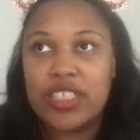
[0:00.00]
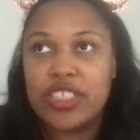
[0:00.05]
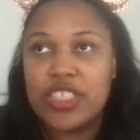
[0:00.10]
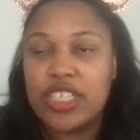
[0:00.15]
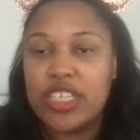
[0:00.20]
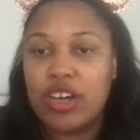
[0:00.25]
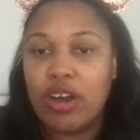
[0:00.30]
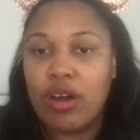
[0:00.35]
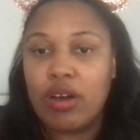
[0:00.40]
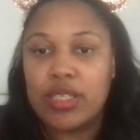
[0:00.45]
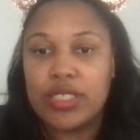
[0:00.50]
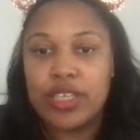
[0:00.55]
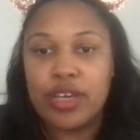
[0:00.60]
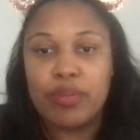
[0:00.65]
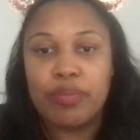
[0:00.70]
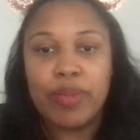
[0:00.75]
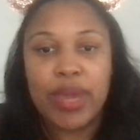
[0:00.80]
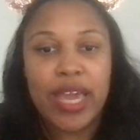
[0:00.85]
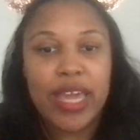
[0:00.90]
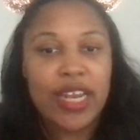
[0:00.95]
She calls their
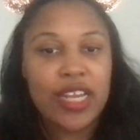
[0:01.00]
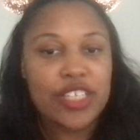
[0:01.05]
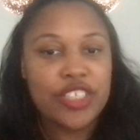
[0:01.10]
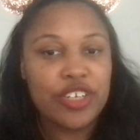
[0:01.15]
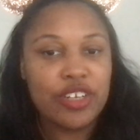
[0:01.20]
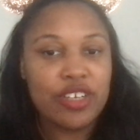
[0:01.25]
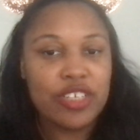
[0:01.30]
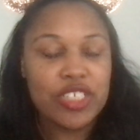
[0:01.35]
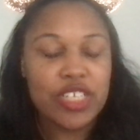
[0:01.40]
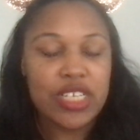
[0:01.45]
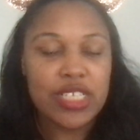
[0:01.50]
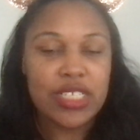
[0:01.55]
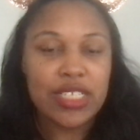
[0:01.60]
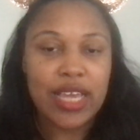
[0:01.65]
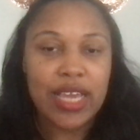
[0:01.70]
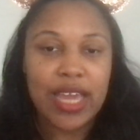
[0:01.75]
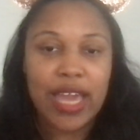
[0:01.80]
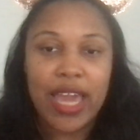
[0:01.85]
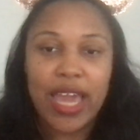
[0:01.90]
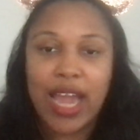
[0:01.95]
manager and she's
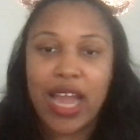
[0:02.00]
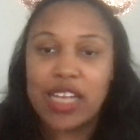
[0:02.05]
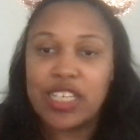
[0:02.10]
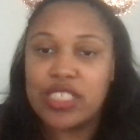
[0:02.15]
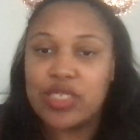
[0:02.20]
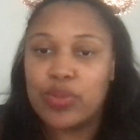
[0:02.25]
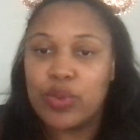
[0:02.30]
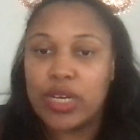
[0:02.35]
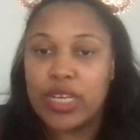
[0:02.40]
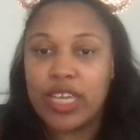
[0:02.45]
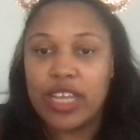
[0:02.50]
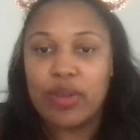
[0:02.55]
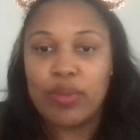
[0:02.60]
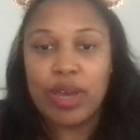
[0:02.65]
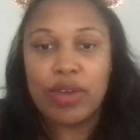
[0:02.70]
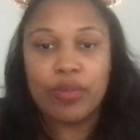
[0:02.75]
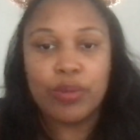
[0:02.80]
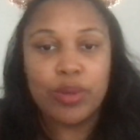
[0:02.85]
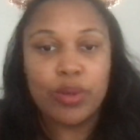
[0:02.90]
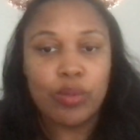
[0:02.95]
like, hey, I just want to get
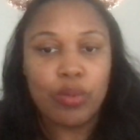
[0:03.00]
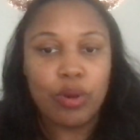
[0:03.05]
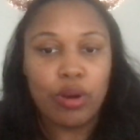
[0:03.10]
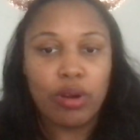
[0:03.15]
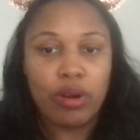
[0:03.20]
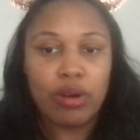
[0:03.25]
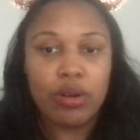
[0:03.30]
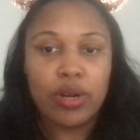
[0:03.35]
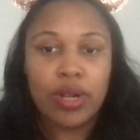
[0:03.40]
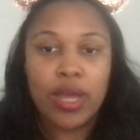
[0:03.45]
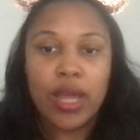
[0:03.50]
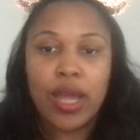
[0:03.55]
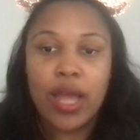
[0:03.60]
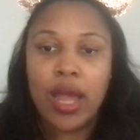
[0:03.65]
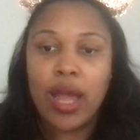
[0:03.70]
away from the world.